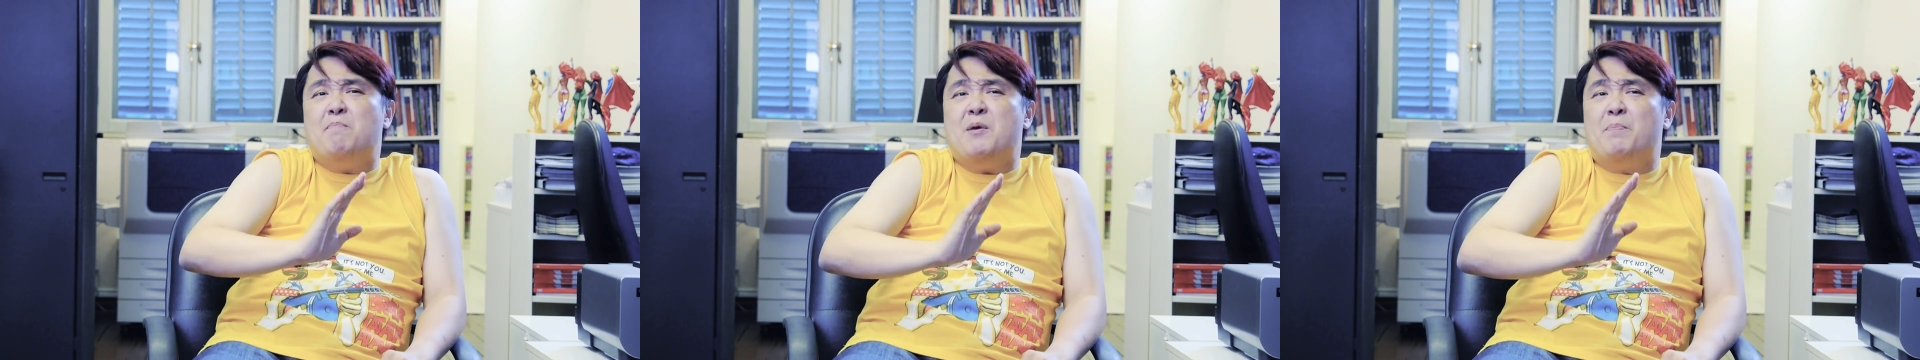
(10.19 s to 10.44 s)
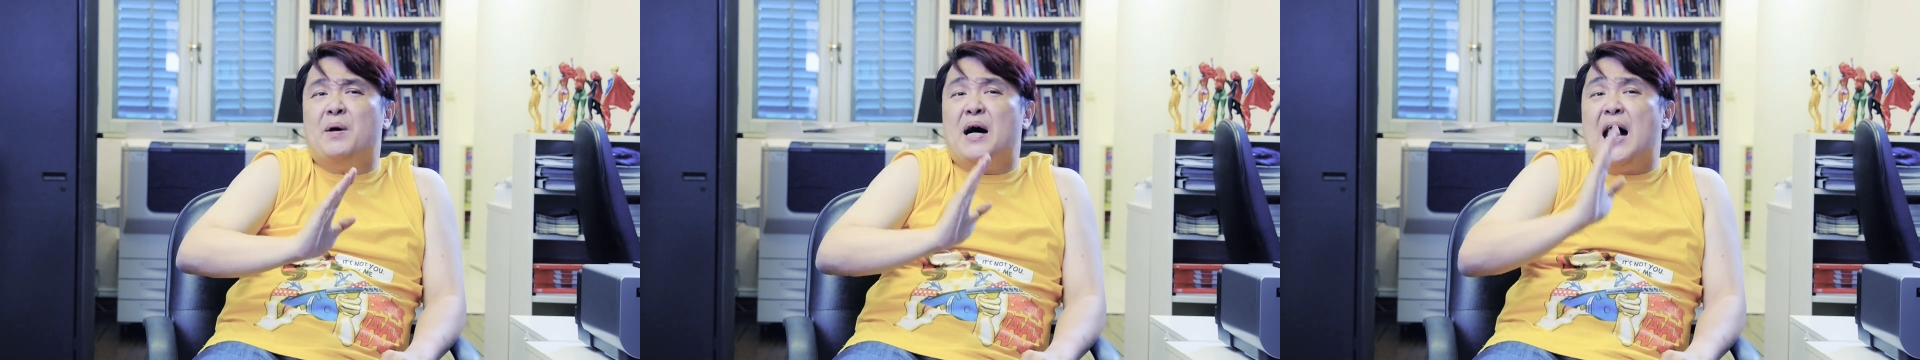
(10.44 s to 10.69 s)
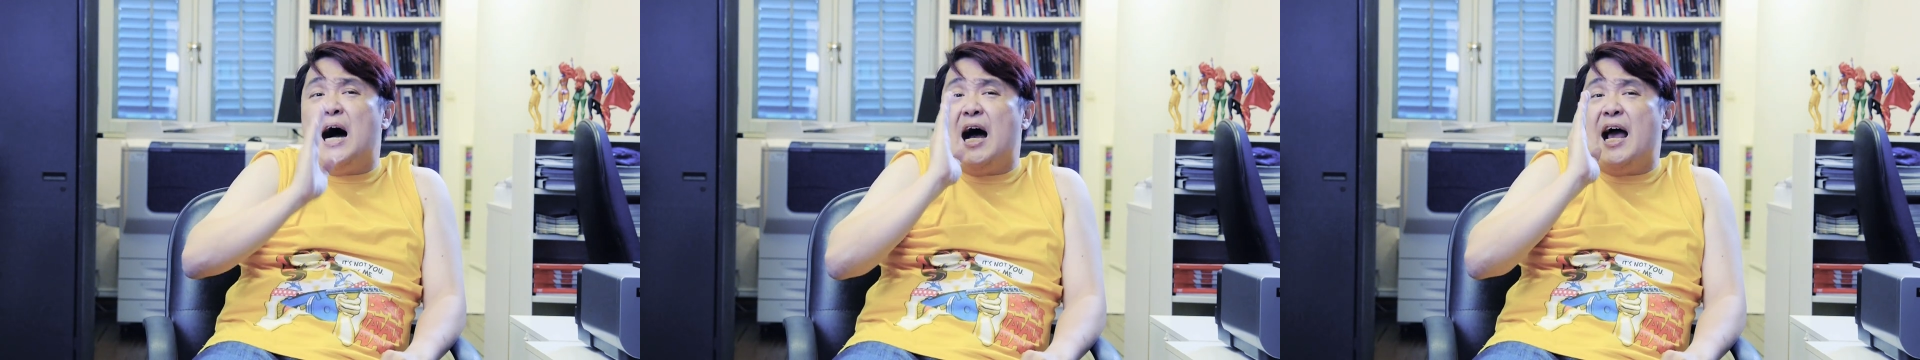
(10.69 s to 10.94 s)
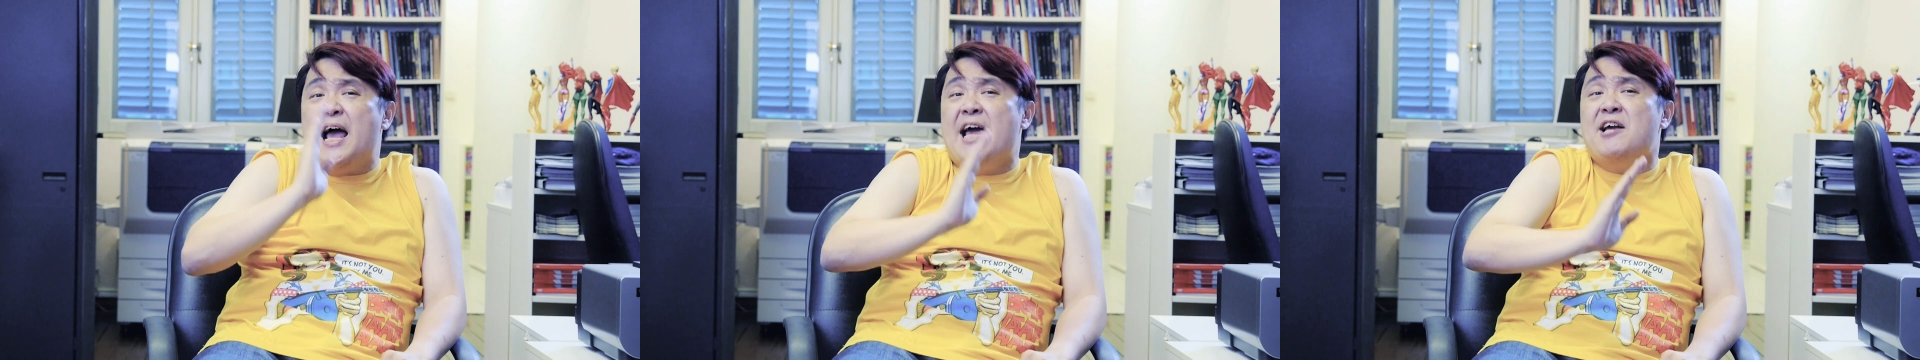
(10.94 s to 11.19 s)
people are
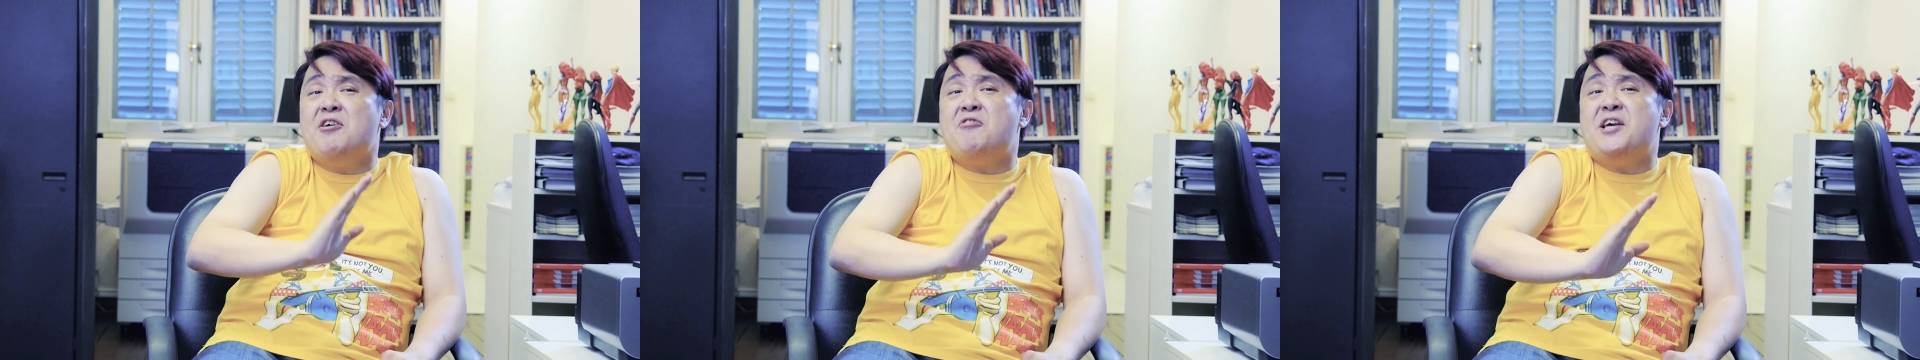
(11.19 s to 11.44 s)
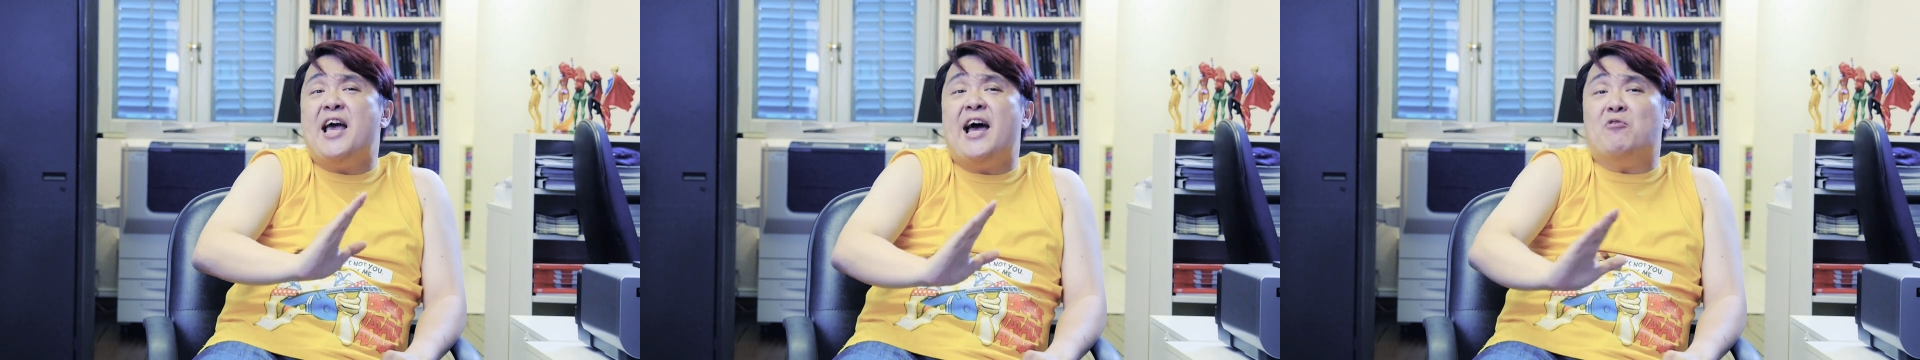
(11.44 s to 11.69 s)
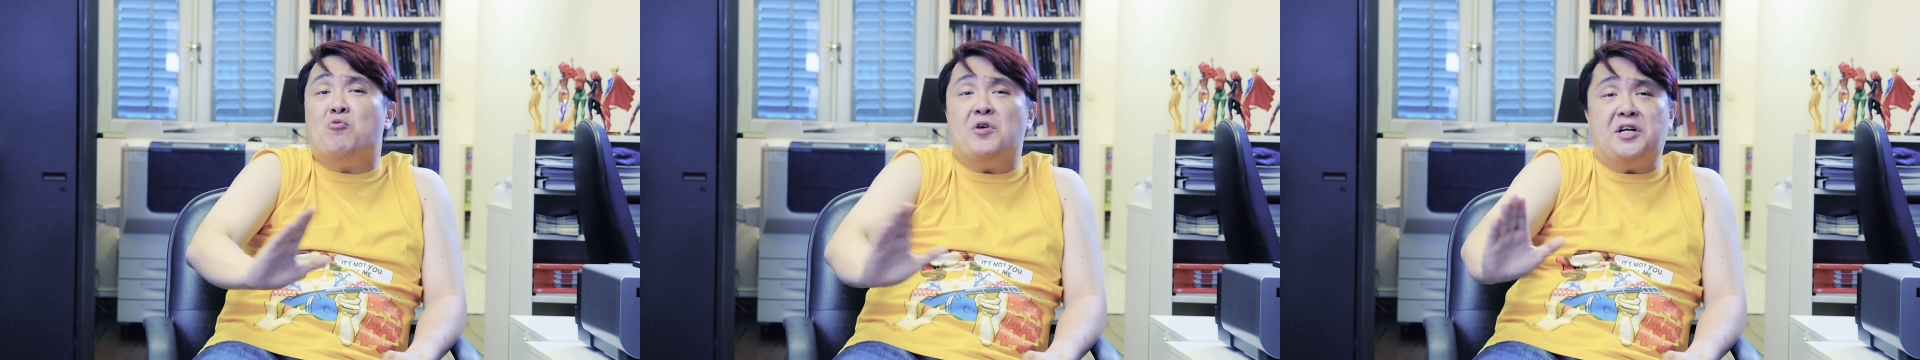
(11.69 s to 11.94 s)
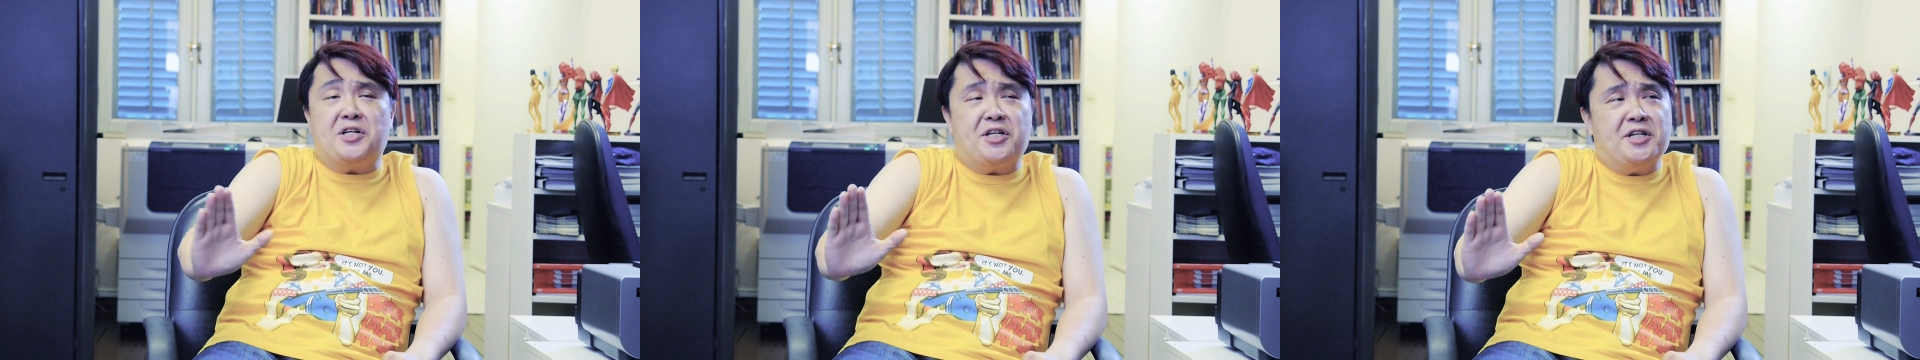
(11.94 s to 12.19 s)
angry at work.